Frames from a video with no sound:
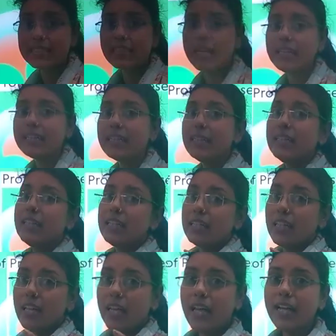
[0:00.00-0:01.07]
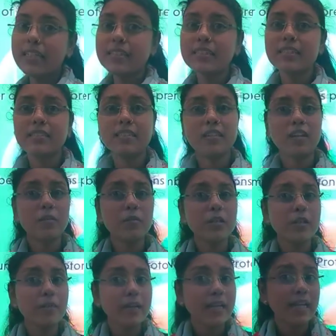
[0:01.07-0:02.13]
That as the number
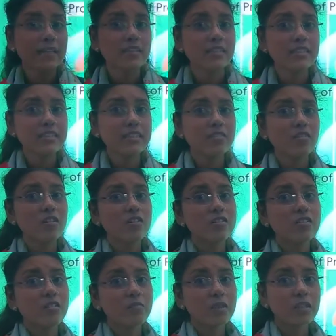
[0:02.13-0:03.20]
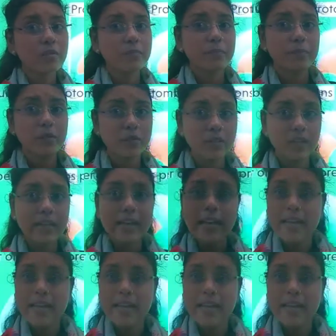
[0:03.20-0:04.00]
of electron is equal to number of proton,